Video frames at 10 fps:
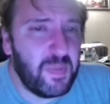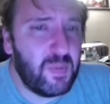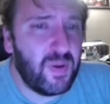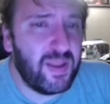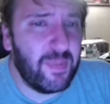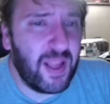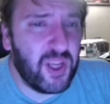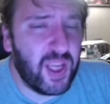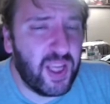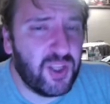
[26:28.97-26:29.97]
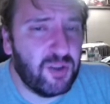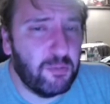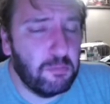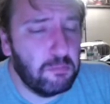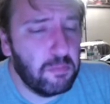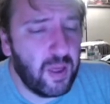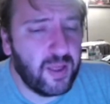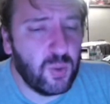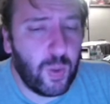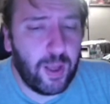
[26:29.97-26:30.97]
with the magic keys
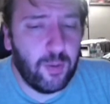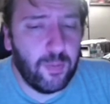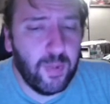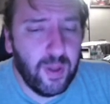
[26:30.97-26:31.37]
as well.